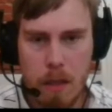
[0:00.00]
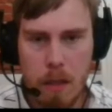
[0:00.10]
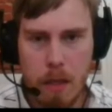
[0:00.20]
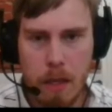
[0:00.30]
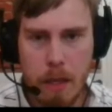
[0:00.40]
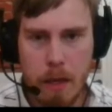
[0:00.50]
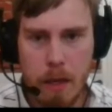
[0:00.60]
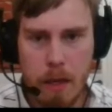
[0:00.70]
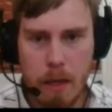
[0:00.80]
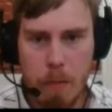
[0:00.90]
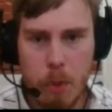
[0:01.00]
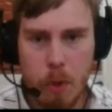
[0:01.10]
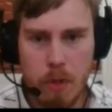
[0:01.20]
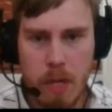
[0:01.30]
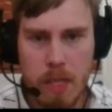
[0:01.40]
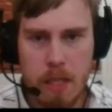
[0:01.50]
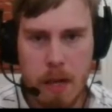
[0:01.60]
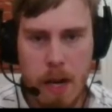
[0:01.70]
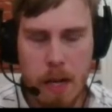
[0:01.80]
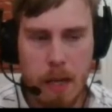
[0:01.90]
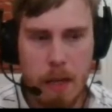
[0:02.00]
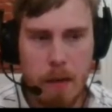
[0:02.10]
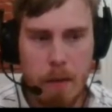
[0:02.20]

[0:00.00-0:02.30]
And both knights are hanging.